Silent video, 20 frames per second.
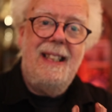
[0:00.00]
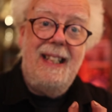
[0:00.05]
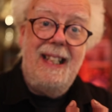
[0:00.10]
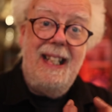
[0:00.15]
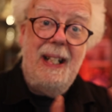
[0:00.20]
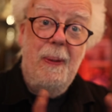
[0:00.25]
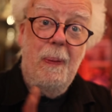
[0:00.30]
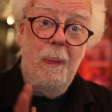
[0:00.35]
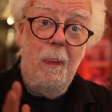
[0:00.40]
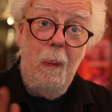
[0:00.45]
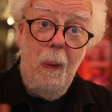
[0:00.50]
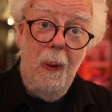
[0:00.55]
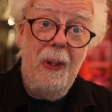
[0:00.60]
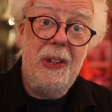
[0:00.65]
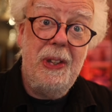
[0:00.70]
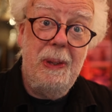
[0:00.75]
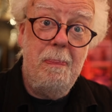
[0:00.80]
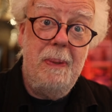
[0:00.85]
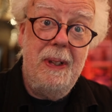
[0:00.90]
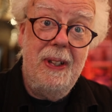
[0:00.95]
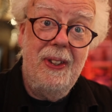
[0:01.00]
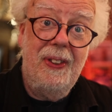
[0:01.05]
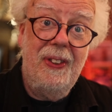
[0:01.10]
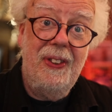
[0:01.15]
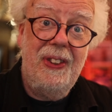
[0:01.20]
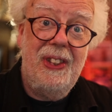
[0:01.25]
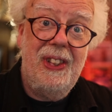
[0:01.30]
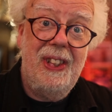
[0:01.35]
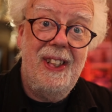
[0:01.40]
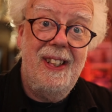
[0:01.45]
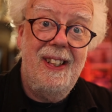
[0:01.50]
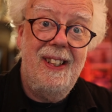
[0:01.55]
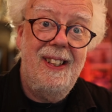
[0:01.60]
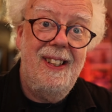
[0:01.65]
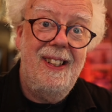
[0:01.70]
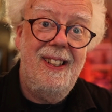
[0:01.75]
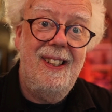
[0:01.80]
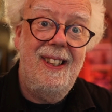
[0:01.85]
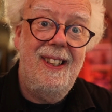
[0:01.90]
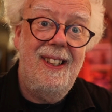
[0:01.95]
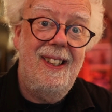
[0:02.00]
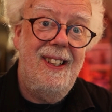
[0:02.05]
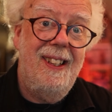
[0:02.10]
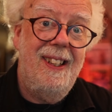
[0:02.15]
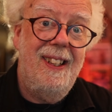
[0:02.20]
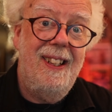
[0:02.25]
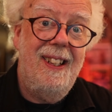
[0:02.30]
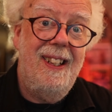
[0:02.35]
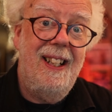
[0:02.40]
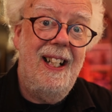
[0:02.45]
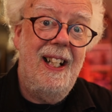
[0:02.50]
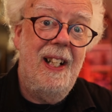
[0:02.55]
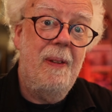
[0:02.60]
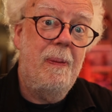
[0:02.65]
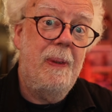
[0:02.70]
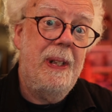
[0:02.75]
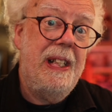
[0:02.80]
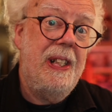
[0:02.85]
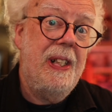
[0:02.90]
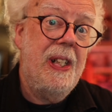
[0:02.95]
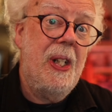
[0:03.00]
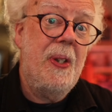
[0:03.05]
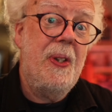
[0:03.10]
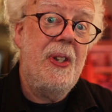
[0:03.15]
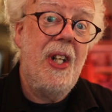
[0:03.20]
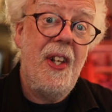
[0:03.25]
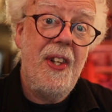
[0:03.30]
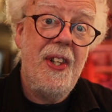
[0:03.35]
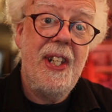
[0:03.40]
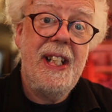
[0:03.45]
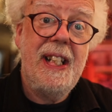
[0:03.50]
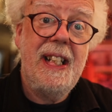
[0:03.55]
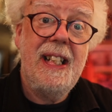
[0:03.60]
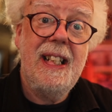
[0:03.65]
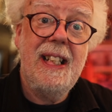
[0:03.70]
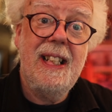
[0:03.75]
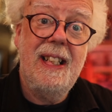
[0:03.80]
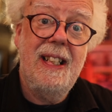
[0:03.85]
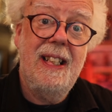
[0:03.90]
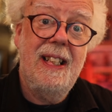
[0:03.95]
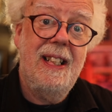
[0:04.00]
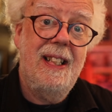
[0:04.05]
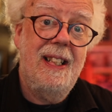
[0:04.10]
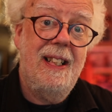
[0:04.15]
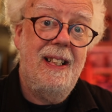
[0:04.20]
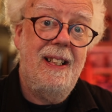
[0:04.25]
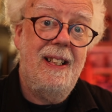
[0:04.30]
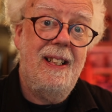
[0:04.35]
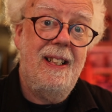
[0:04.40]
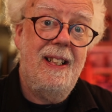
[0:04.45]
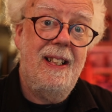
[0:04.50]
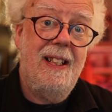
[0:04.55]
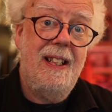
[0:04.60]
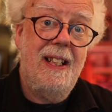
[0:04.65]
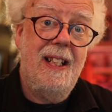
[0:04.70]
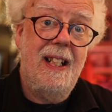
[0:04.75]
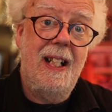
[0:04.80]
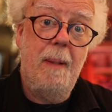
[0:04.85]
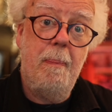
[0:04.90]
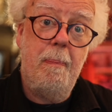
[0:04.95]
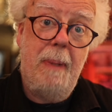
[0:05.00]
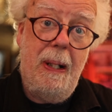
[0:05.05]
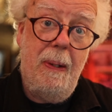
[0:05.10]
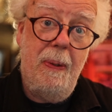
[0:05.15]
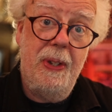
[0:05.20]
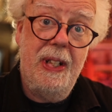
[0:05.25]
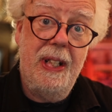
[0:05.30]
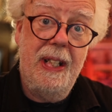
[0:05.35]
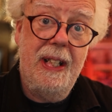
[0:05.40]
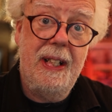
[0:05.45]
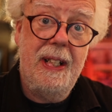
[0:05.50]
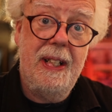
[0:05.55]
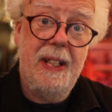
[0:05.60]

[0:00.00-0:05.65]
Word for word: it was built and we know nothing about it.